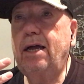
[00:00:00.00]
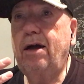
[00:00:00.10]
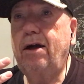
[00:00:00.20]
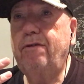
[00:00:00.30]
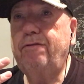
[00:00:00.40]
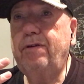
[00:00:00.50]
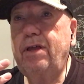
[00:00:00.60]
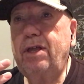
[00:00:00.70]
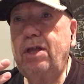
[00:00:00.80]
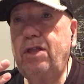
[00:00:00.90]
of
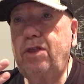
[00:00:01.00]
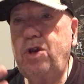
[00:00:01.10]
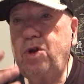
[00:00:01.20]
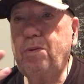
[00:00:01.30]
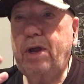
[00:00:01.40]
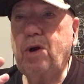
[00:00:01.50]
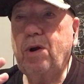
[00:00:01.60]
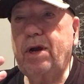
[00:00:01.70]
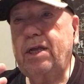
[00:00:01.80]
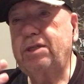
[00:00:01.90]
the new
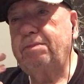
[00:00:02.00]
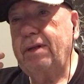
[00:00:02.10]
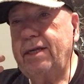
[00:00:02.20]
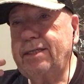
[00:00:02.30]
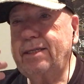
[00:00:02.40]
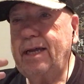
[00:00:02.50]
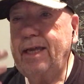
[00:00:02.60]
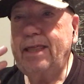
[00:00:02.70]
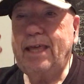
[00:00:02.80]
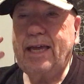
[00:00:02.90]
recordings, plus
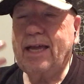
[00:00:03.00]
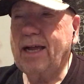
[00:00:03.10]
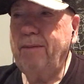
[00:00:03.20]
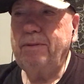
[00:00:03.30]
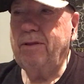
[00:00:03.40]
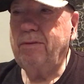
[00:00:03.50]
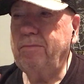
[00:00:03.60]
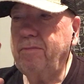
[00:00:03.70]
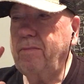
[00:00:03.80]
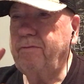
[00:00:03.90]
I think a couple of
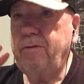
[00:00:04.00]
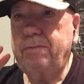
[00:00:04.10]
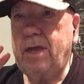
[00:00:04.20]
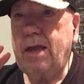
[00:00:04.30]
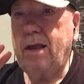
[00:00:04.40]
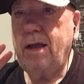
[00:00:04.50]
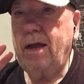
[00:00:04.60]
them from the